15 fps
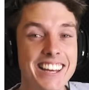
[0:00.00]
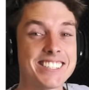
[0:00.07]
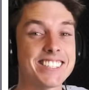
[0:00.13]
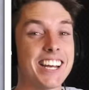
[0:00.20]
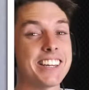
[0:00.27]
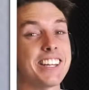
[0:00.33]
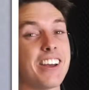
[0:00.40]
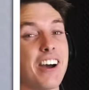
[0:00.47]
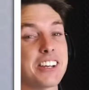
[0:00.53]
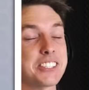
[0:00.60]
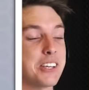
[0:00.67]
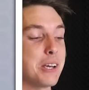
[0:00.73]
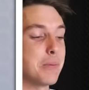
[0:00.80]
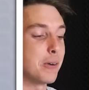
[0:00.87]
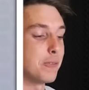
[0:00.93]
They set the ice
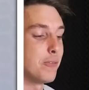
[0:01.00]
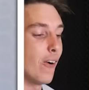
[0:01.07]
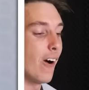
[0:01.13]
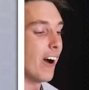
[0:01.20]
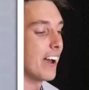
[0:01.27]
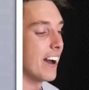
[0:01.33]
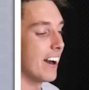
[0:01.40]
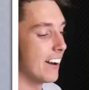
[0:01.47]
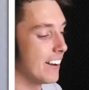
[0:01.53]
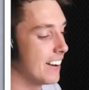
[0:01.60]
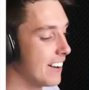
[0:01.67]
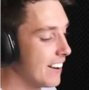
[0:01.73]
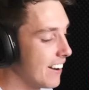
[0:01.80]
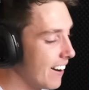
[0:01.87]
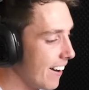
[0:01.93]
cube on fire.
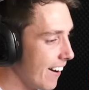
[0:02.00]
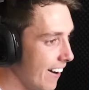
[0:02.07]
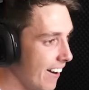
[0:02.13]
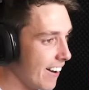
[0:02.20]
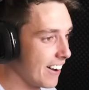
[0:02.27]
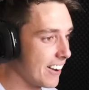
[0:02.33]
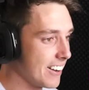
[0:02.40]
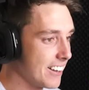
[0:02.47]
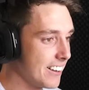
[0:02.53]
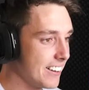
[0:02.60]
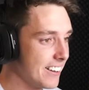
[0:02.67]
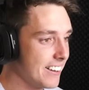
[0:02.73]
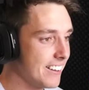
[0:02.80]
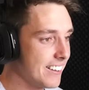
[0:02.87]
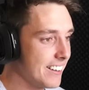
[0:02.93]
Oh,
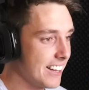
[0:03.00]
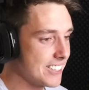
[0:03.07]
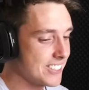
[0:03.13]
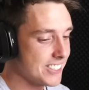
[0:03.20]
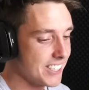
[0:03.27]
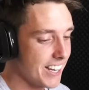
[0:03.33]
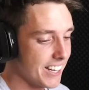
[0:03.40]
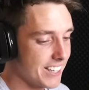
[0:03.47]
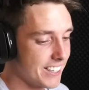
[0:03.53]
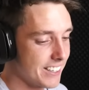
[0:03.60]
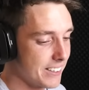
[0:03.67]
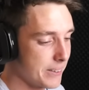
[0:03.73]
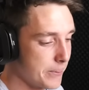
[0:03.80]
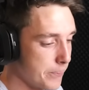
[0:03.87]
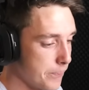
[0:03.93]
that's sick.